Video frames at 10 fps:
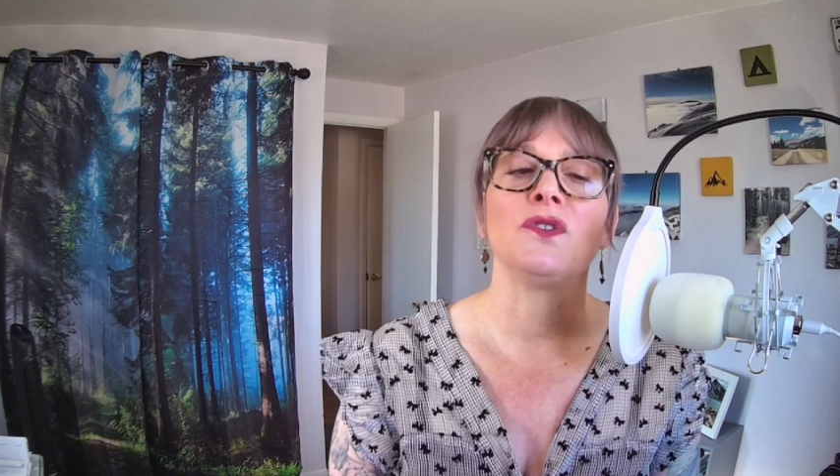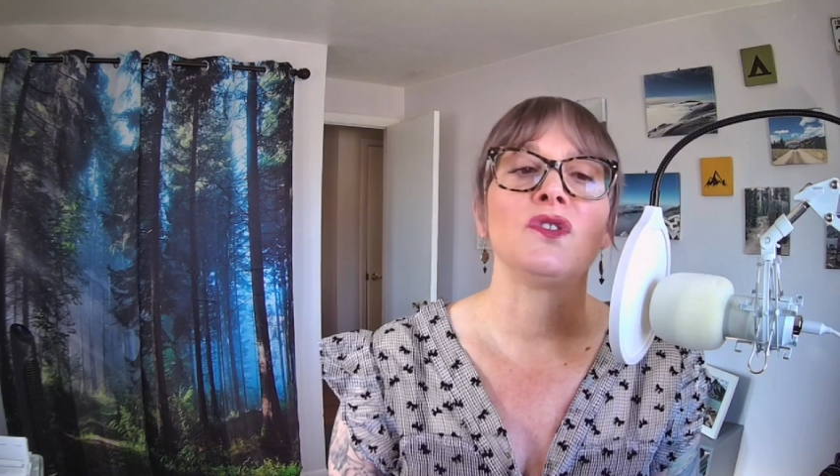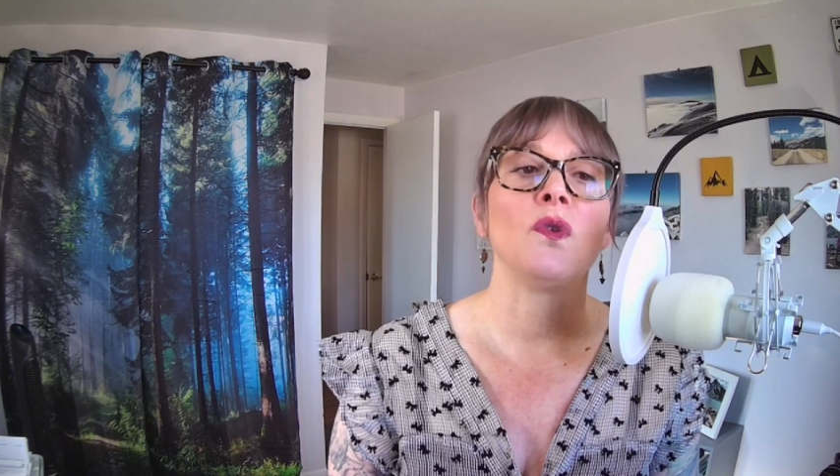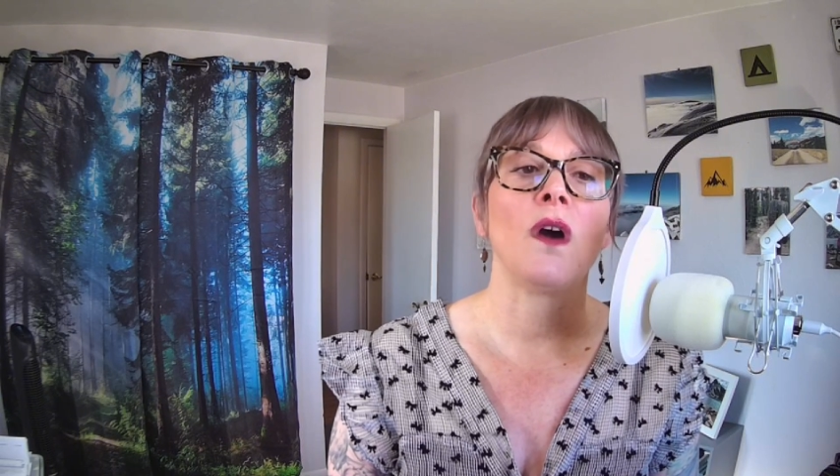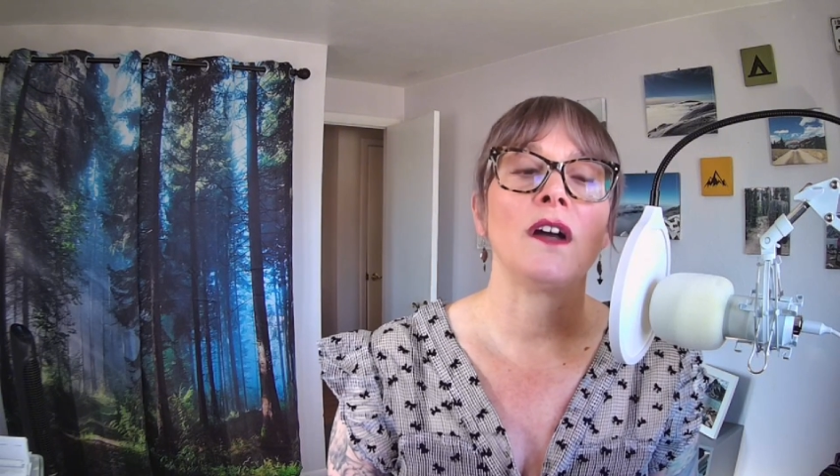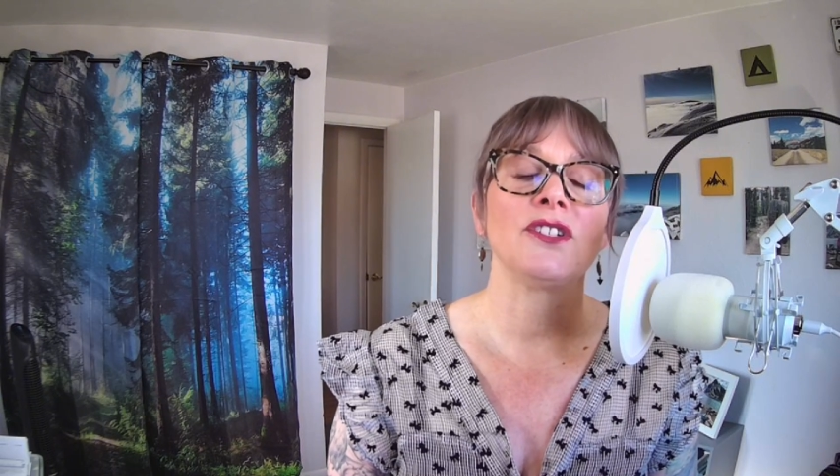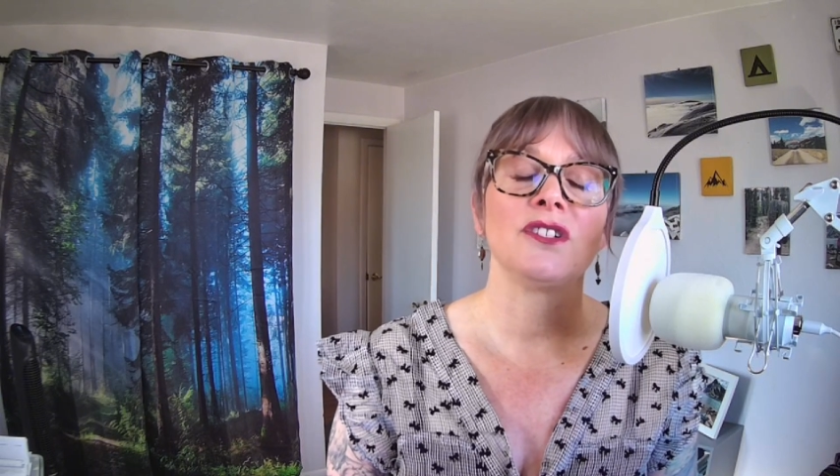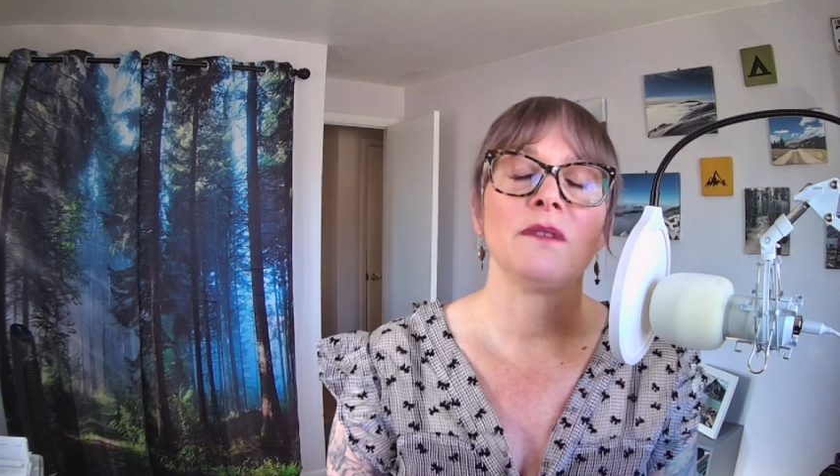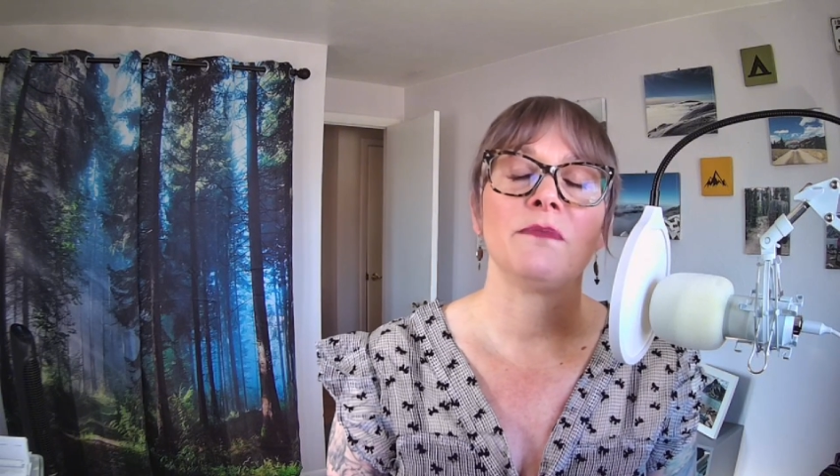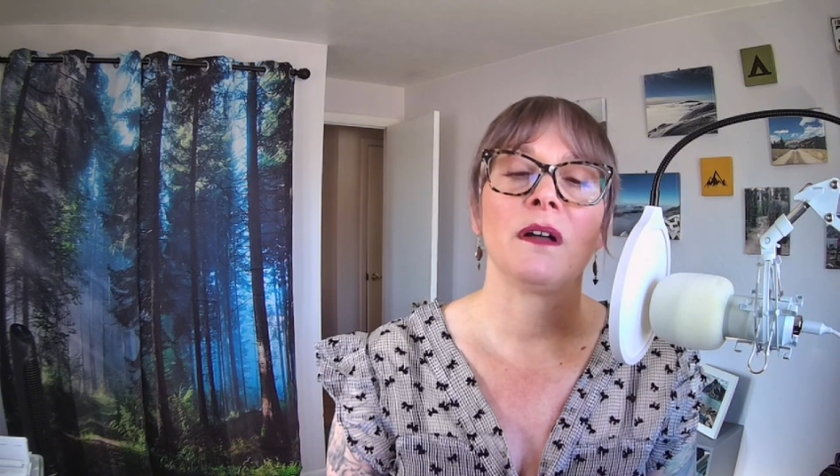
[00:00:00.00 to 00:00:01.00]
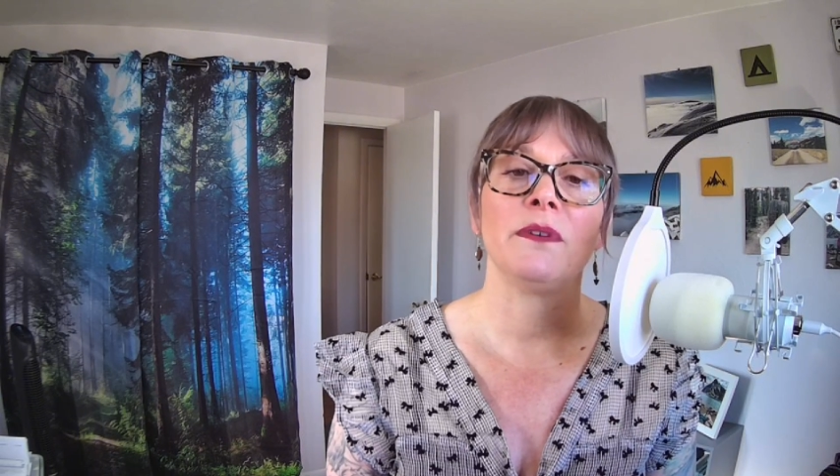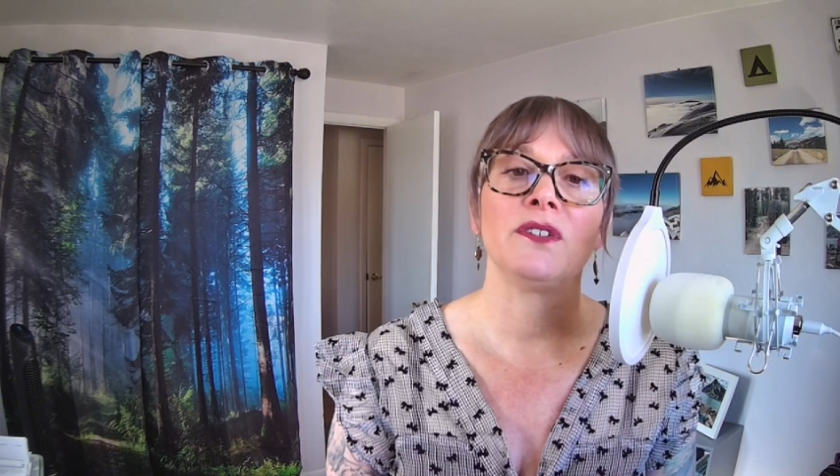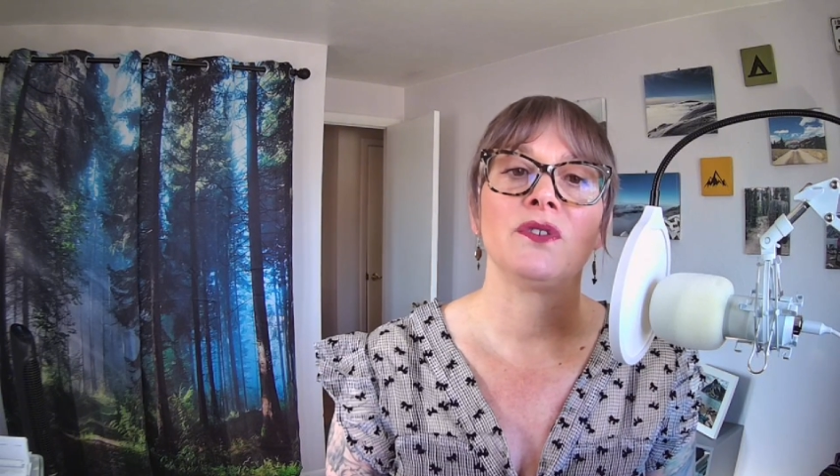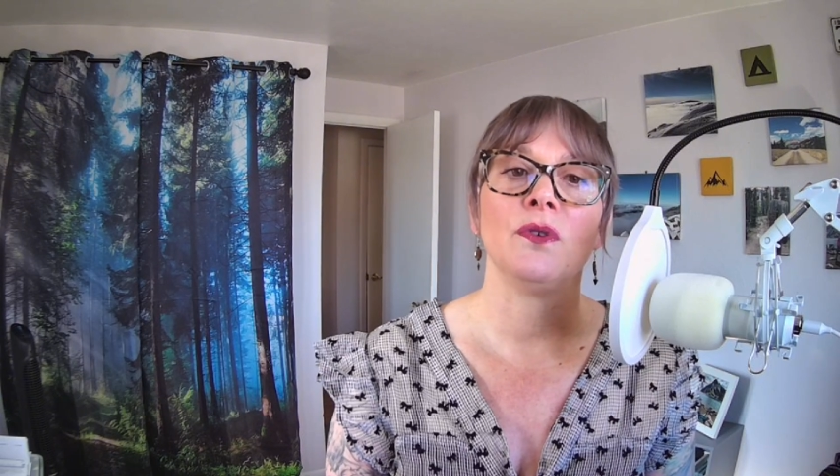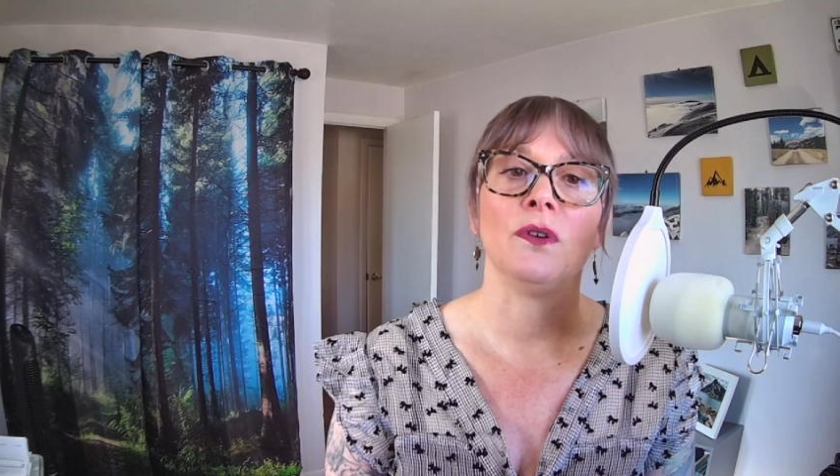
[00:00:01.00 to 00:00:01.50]
squashed in
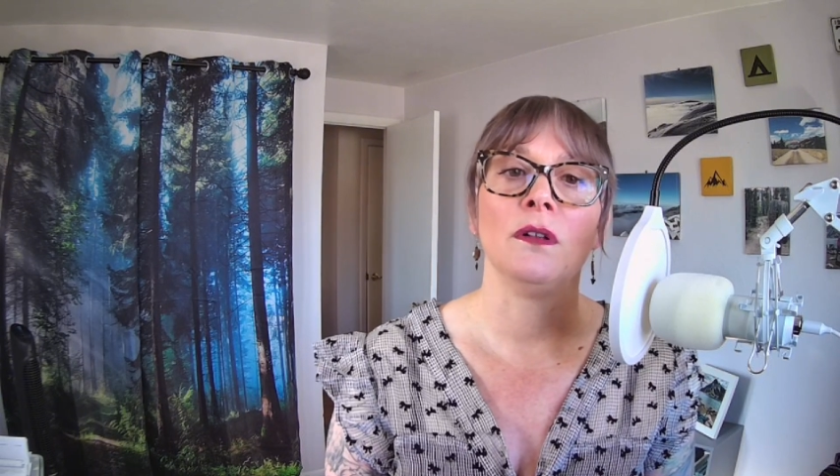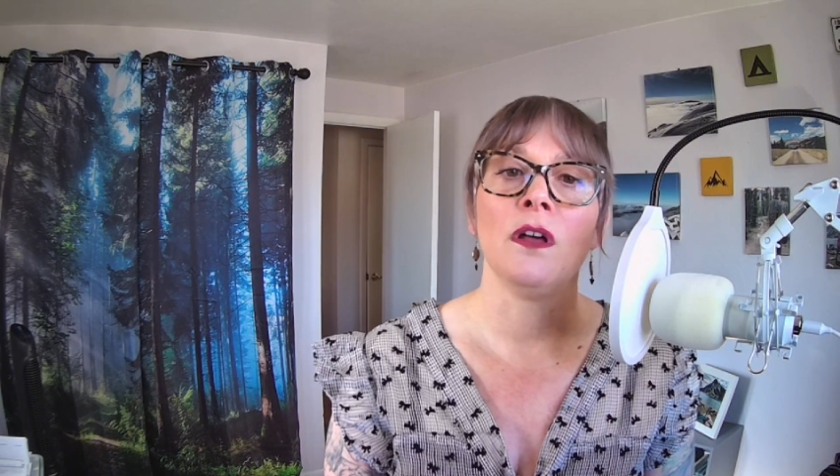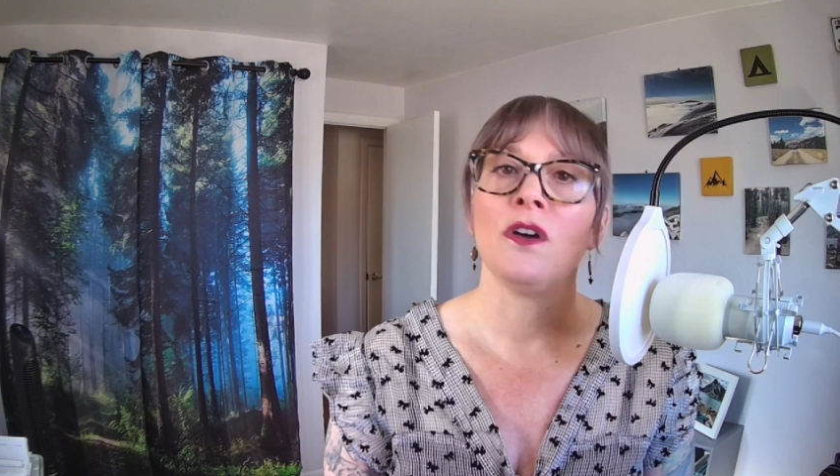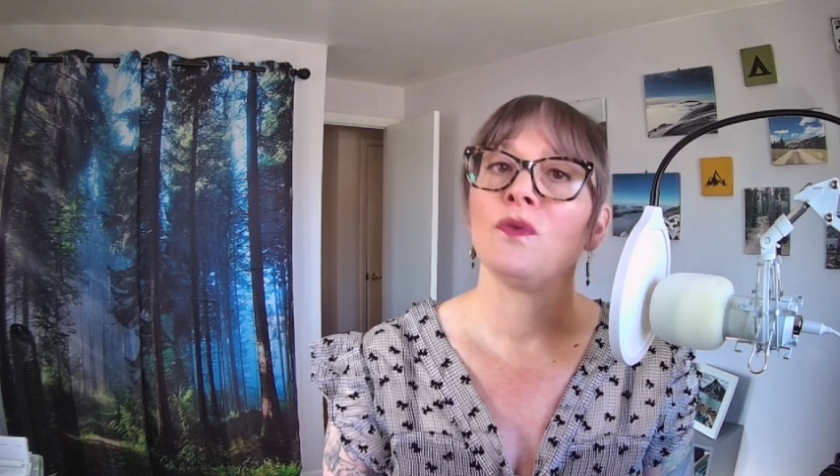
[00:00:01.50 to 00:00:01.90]
public school